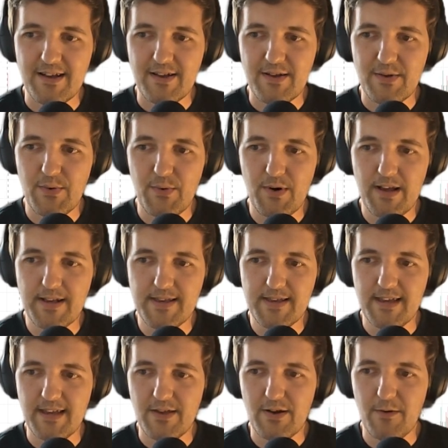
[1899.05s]

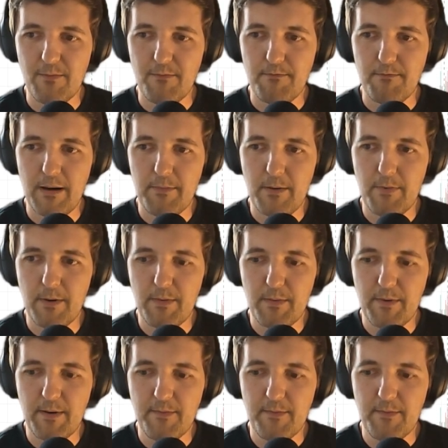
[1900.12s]
Crazy, bam, bam, bam, bam, bam.